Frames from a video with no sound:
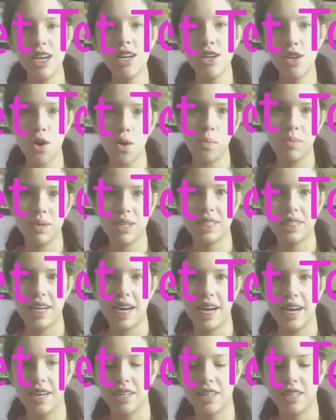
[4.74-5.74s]
to know me
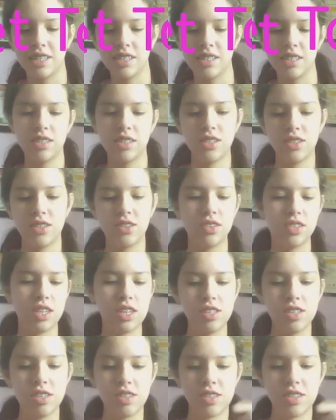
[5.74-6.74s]
tag.
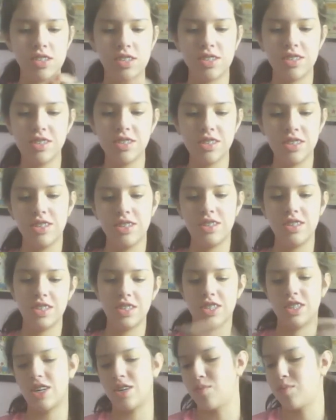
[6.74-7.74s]
Dun dun
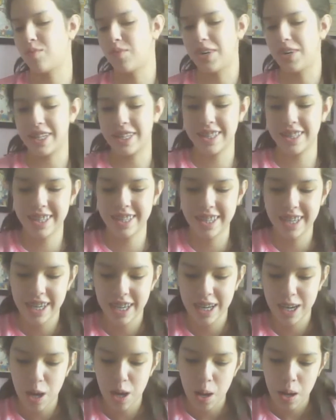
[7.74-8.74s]
dun. No.
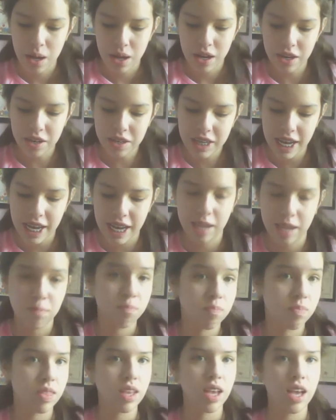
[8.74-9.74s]
Okay.
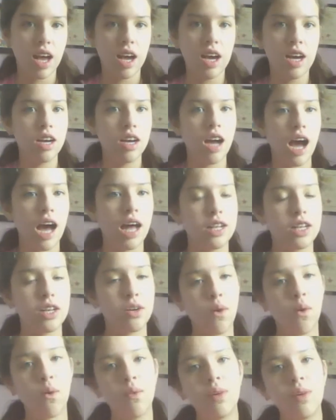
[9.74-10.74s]

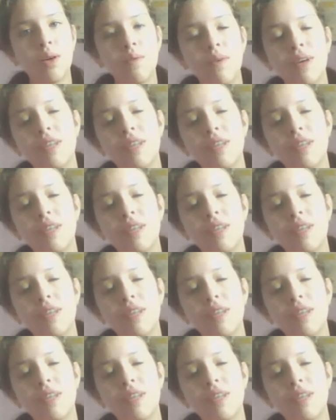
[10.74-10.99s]
The only